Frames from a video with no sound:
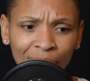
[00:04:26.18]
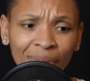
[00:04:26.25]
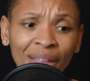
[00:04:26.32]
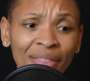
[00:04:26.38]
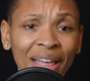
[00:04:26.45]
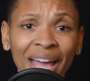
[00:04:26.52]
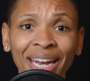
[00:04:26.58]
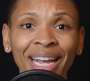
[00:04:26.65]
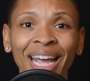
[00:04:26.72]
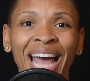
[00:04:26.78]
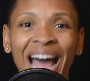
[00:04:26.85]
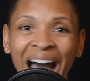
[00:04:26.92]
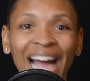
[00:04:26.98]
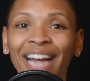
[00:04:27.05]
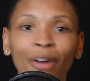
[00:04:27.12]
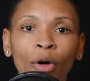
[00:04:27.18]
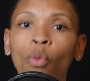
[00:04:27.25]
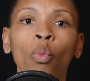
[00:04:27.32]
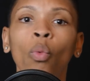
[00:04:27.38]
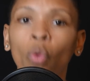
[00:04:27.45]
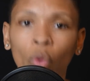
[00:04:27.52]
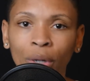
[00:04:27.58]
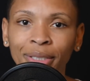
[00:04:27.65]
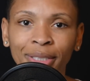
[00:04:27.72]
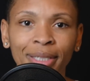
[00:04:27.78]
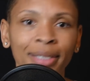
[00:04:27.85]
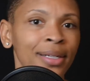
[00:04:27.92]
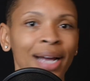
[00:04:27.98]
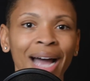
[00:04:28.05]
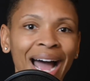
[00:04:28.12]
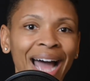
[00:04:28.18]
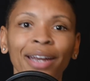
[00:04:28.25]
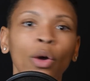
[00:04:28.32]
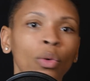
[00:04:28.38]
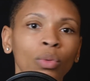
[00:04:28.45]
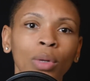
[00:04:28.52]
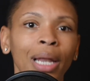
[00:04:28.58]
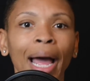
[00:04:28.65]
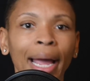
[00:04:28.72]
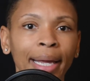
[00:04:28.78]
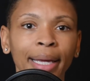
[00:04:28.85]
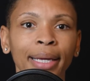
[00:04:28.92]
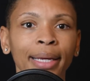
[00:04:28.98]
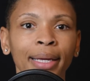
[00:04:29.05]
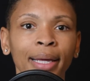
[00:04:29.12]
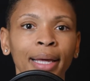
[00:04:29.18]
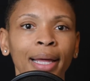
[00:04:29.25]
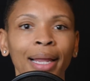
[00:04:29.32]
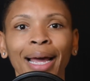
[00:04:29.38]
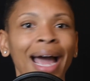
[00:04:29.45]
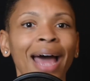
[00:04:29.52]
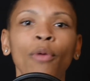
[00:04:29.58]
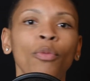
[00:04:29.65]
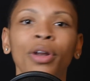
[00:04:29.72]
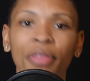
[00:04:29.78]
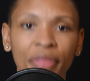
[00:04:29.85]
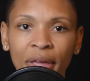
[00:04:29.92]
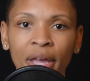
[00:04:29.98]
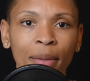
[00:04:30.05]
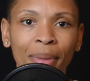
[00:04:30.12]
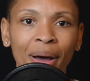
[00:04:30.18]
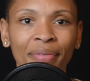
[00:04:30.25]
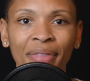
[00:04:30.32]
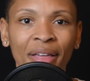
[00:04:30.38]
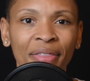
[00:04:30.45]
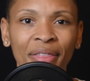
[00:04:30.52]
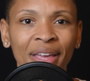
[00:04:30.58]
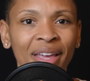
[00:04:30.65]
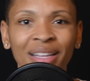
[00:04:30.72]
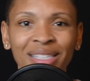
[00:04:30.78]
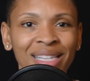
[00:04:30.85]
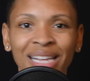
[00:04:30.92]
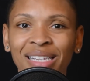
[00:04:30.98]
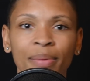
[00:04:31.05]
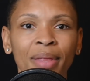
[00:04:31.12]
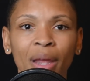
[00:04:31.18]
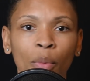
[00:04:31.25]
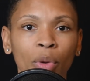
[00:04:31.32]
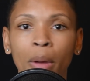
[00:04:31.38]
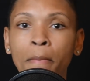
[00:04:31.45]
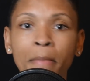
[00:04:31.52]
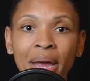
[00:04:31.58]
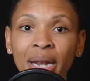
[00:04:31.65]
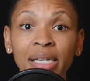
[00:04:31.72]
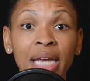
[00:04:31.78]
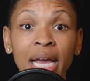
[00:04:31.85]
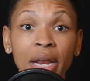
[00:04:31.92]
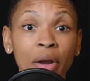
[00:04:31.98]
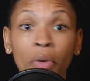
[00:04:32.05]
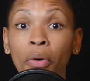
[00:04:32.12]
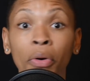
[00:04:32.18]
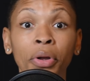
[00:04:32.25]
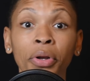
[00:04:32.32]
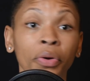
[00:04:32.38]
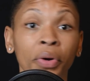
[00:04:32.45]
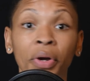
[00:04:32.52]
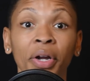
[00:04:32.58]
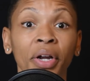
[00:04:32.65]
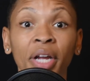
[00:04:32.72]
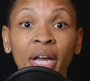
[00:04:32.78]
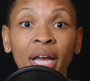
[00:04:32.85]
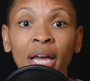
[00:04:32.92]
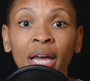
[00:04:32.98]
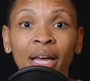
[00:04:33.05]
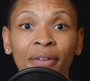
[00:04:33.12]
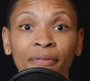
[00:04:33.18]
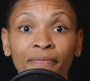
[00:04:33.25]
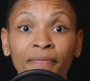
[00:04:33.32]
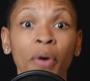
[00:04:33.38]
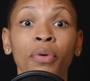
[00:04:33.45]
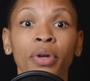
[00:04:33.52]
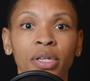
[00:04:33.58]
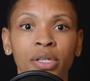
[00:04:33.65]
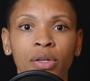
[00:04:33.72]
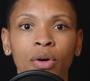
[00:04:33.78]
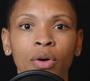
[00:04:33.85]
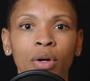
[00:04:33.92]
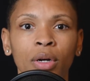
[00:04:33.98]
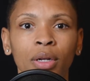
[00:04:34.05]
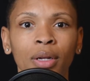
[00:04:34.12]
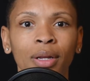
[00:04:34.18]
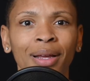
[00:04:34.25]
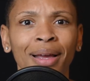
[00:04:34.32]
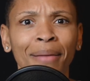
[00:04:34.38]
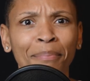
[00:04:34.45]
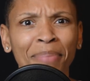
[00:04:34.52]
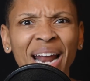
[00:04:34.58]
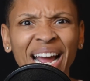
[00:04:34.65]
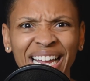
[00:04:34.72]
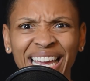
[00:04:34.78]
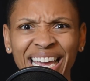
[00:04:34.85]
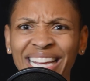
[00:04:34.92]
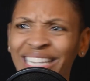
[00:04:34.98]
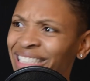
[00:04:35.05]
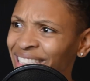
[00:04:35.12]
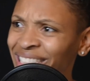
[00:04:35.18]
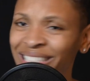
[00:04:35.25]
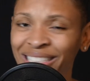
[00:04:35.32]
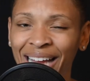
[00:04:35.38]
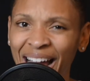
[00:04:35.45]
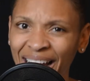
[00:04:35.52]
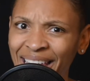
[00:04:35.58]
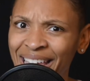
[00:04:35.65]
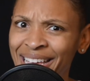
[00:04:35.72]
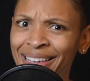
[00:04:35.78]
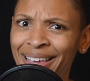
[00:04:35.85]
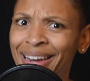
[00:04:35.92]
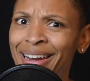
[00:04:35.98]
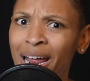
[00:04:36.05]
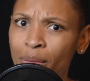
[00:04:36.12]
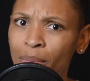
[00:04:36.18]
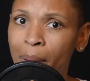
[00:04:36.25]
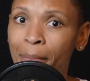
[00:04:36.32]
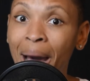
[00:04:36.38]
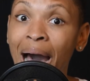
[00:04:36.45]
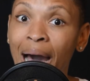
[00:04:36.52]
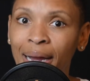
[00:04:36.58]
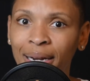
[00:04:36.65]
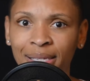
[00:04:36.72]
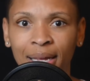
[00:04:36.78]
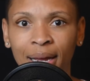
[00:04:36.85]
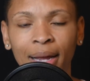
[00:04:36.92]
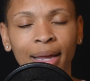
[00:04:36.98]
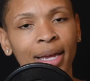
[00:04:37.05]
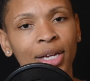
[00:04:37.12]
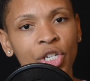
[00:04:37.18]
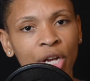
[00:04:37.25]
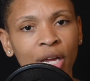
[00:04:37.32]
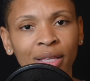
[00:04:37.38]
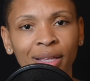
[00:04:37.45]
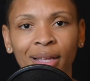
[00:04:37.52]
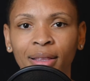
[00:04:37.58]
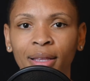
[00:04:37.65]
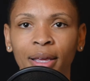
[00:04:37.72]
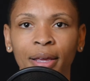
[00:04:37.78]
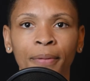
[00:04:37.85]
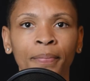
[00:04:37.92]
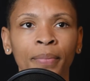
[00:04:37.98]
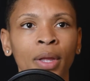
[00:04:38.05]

that I don't want, I don't like. Like, I don't want to think about that thing. It's not something I want to meditate on or focus on, but I can't get it out of my mind. It's like I can't shake that thing.